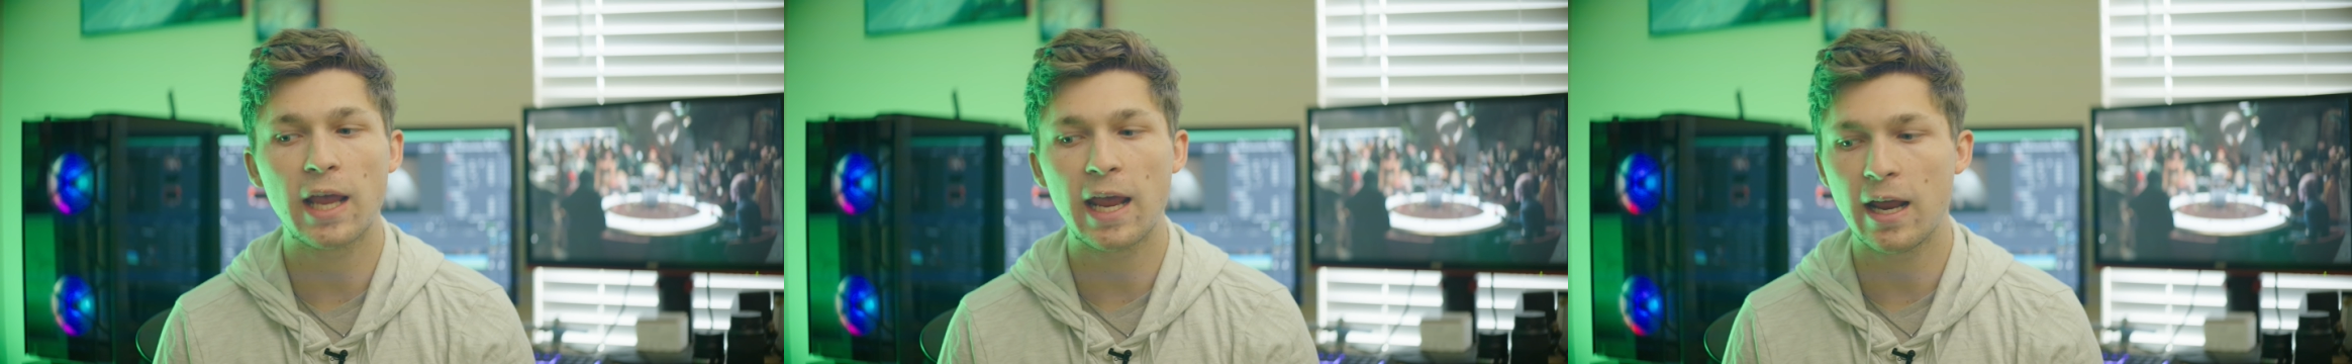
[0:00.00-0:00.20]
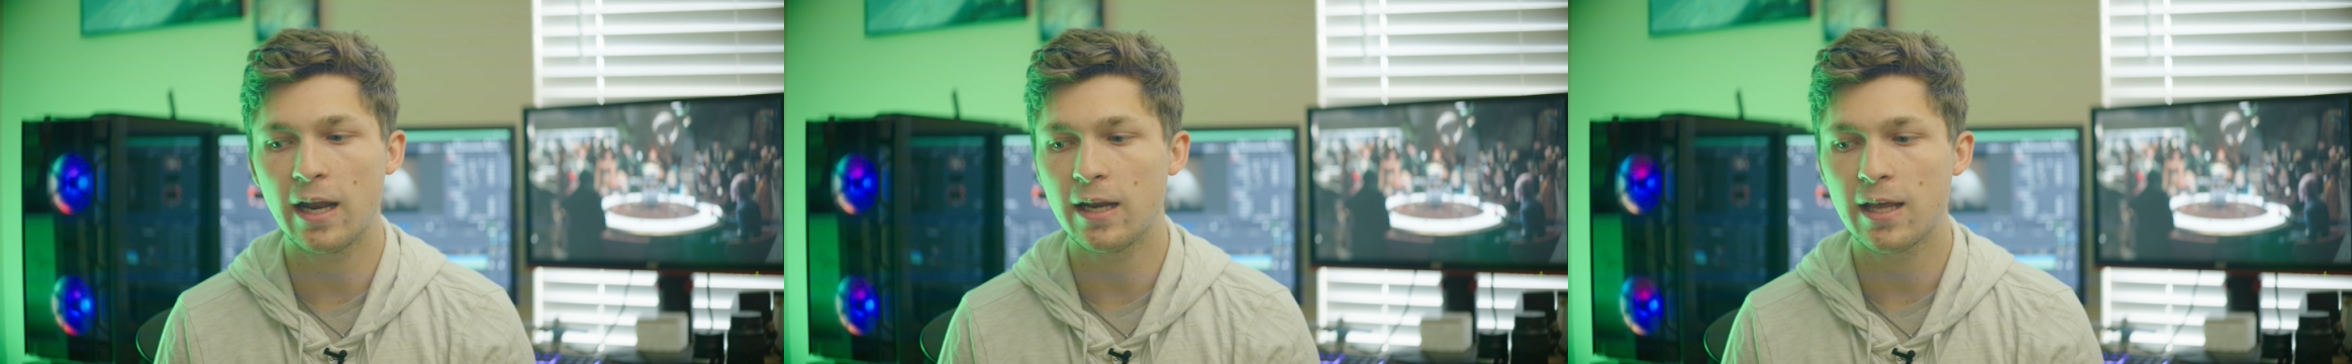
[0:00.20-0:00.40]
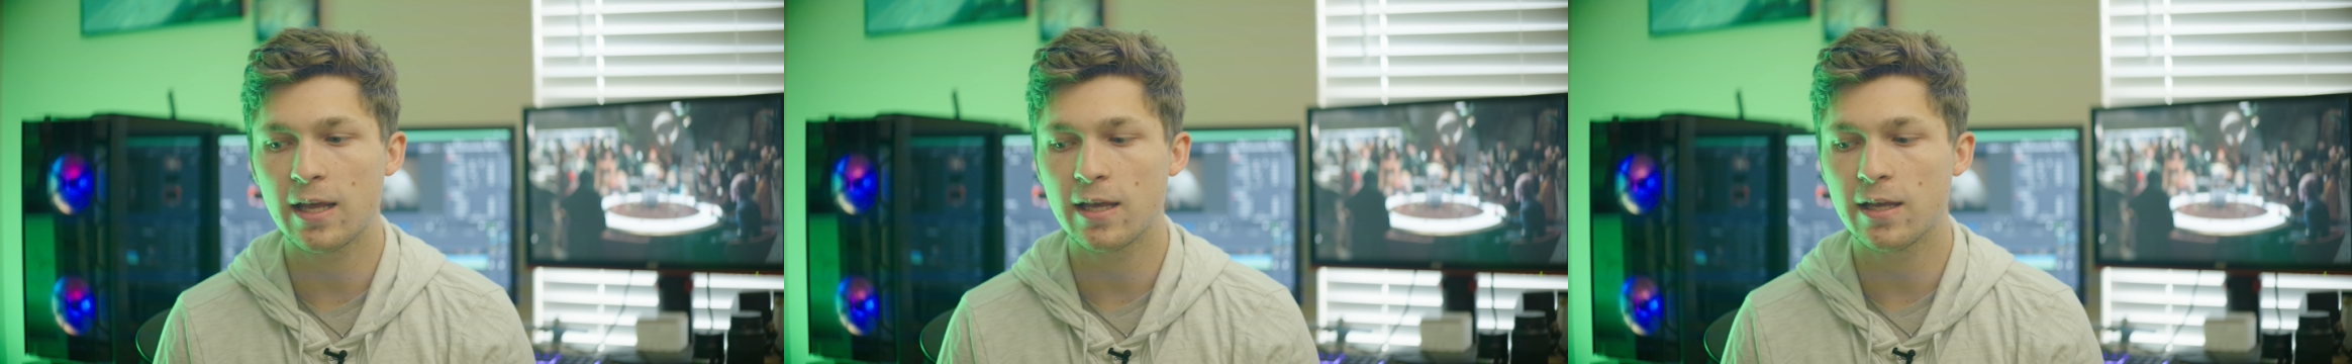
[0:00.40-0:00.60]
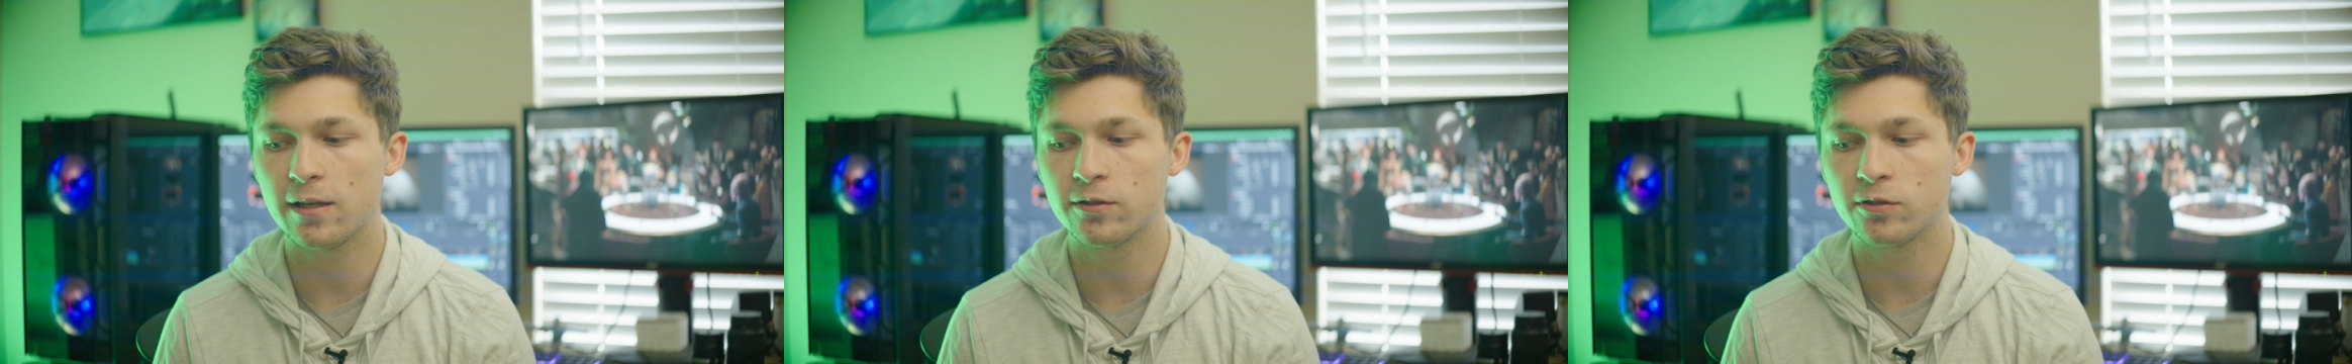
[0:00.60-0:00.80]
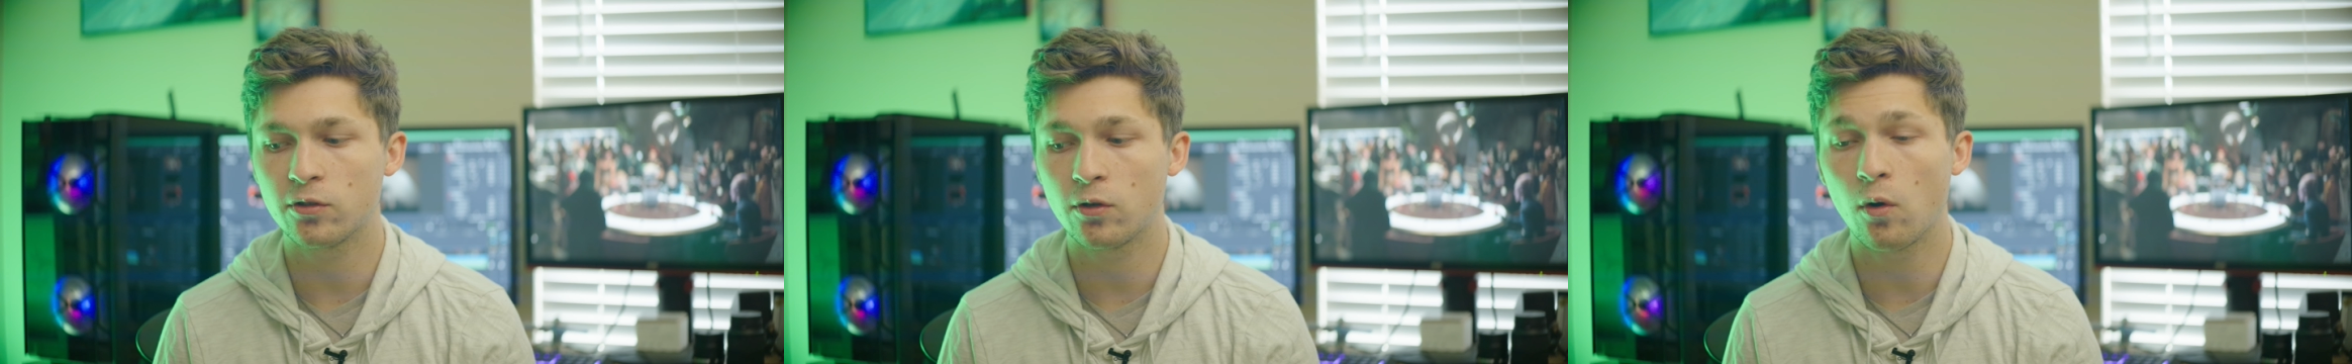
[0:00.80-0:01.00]
and
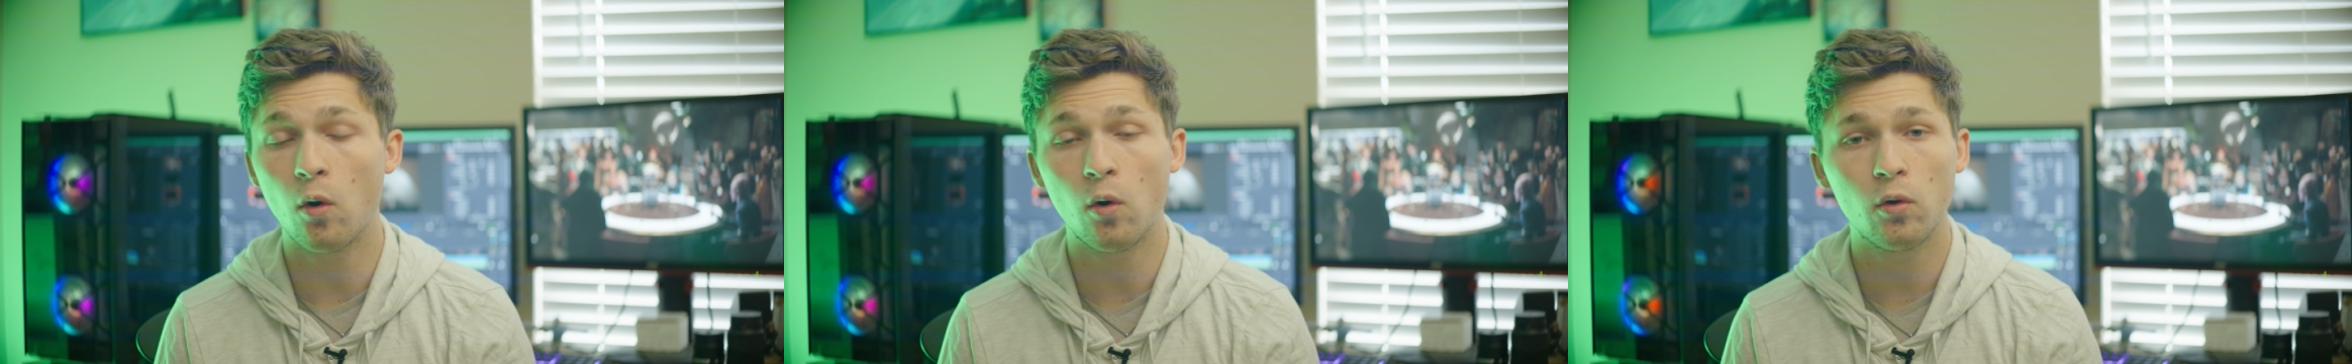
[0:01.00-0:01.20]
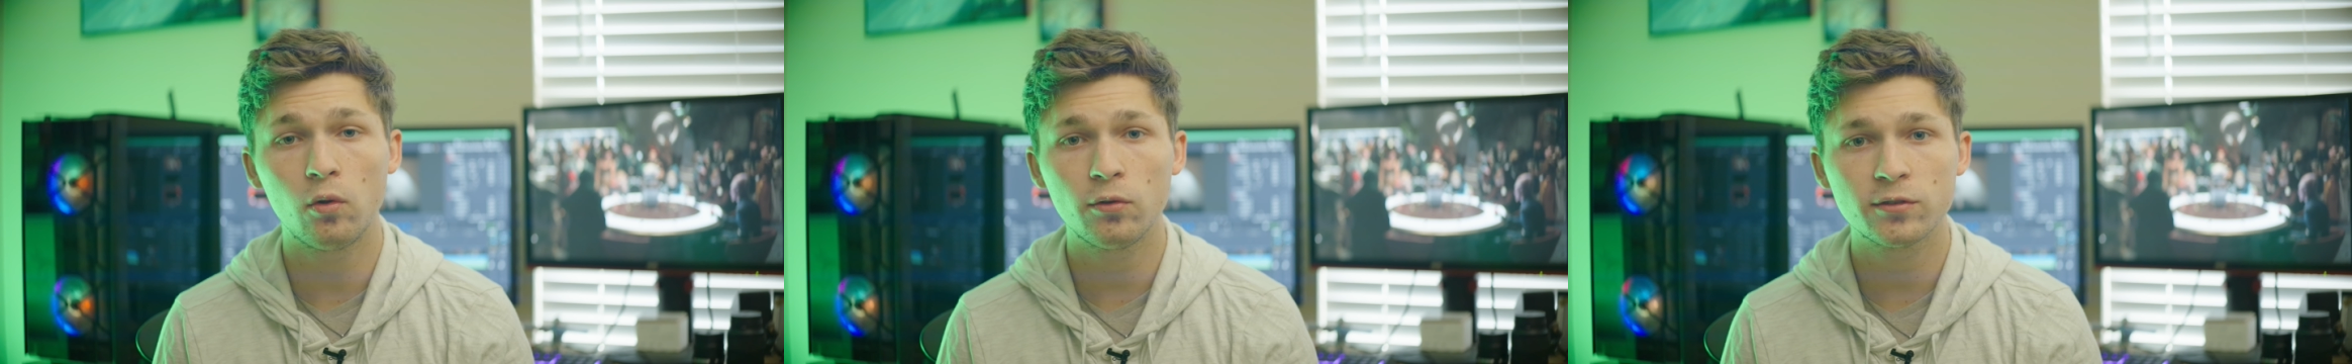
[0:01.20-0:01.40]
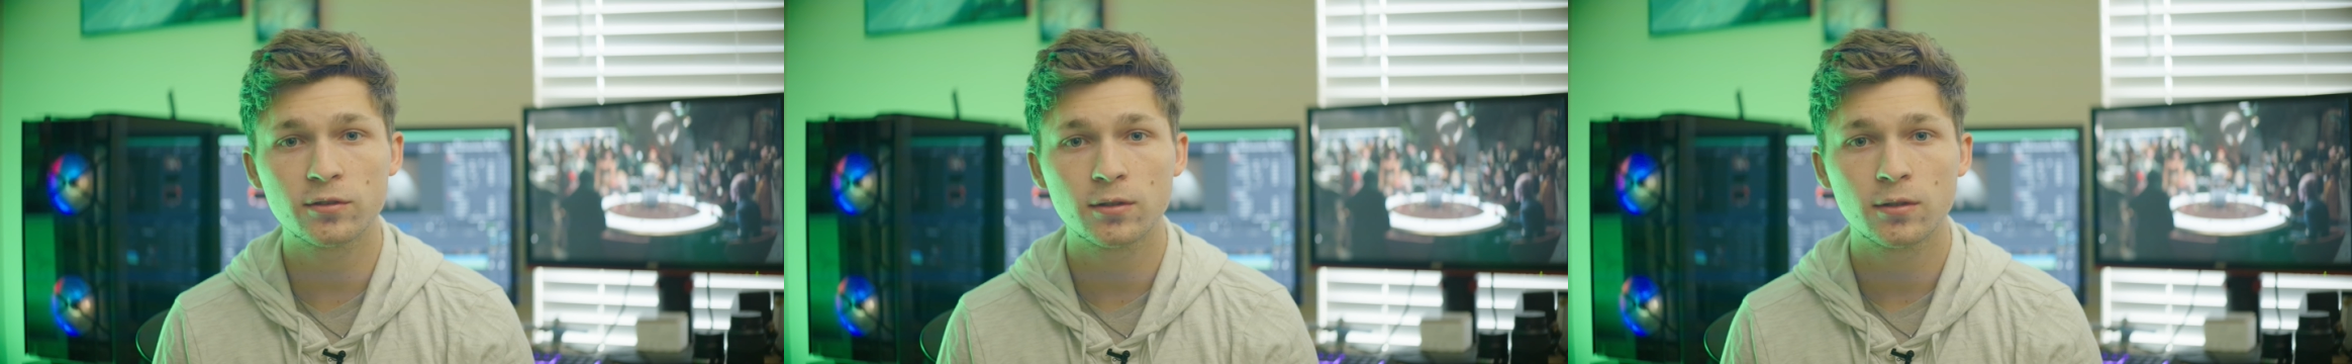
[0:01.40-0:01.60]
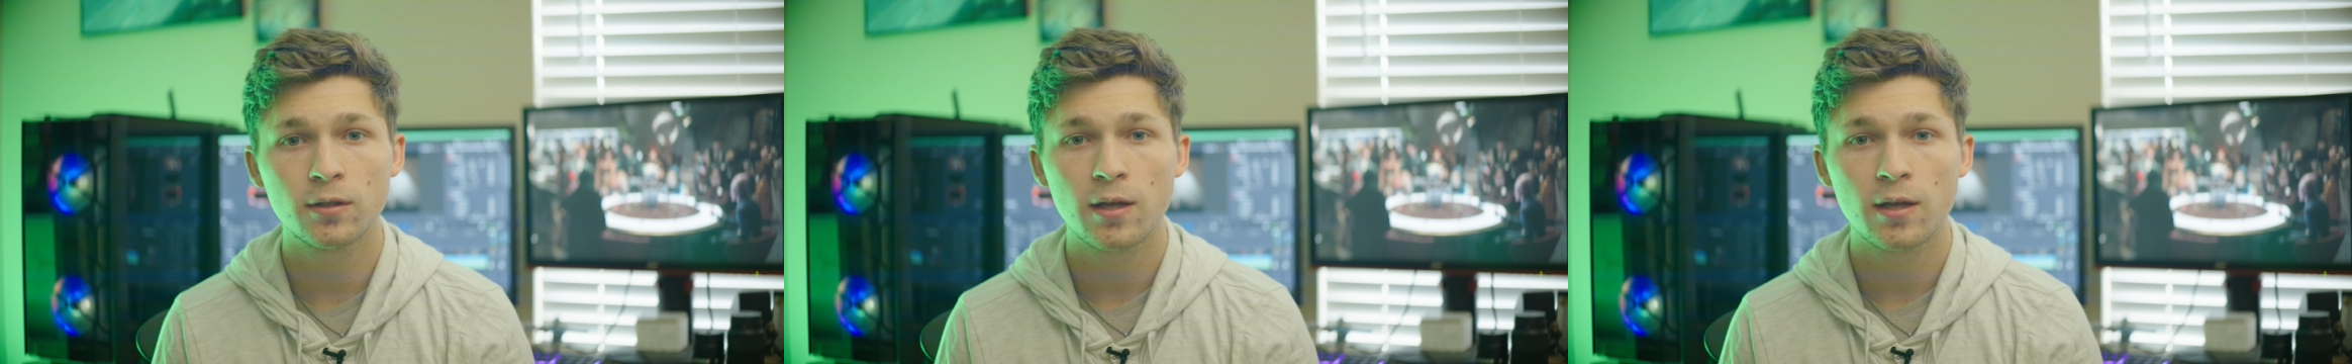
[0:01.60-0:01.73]
his goals.